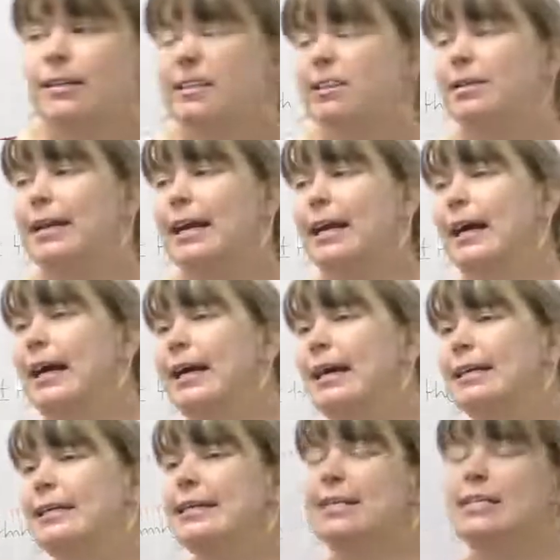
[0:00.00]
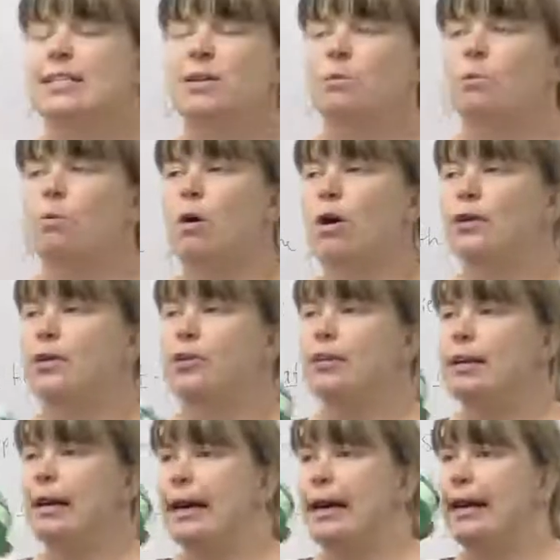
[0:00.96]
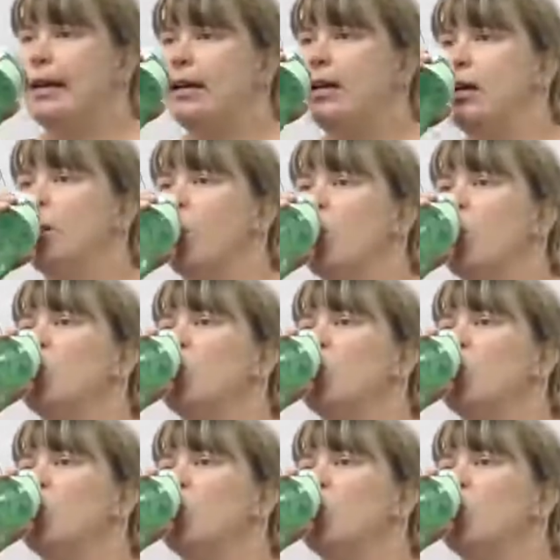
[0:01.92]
Okay, I need some water now.